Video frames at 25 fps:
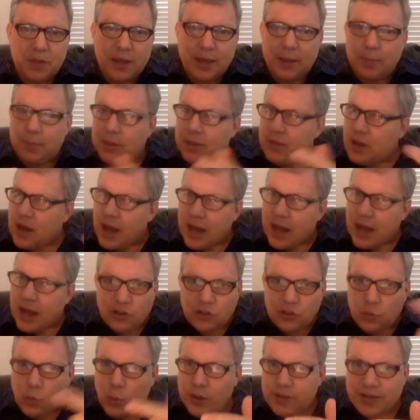but not
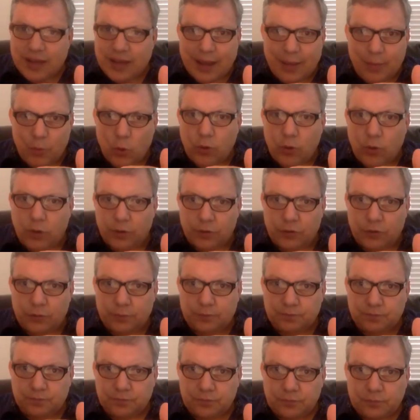just one-time
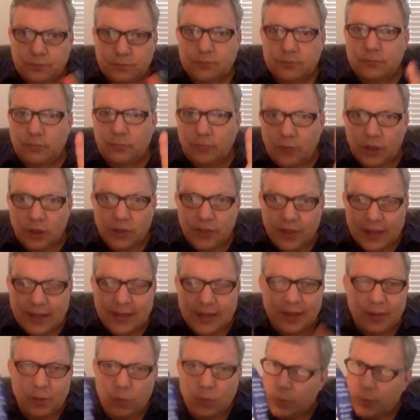orders. We